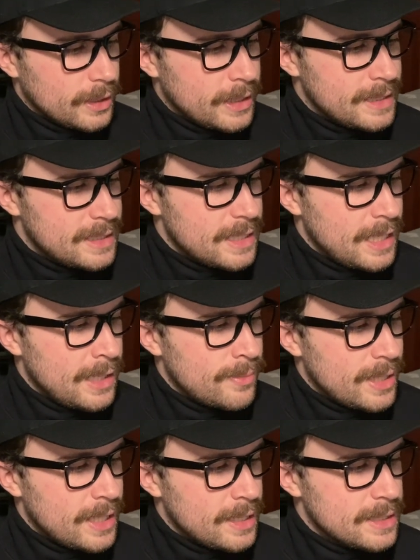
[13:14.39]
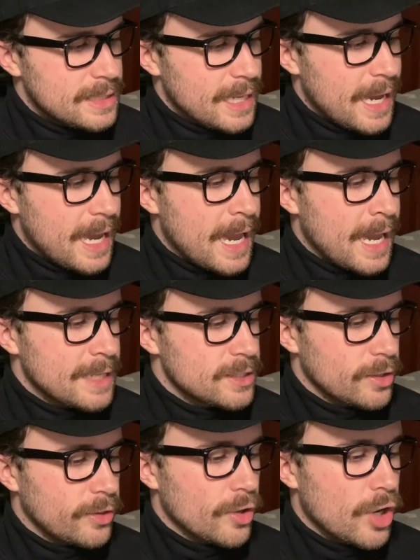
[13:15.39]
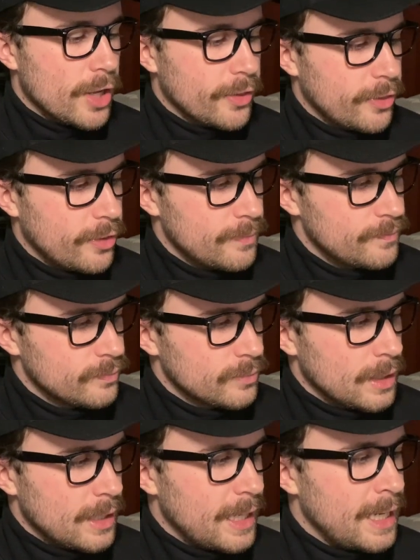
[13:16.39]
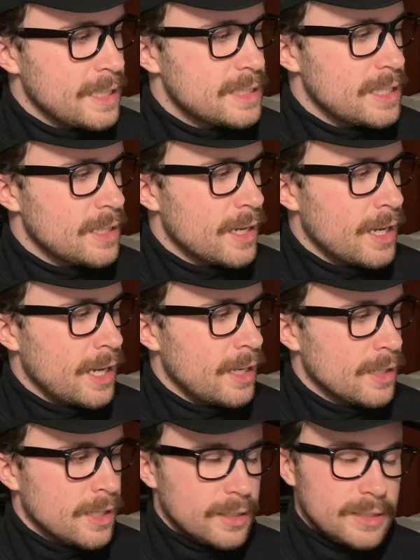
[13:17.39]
its name is Azathoth. Azathoth.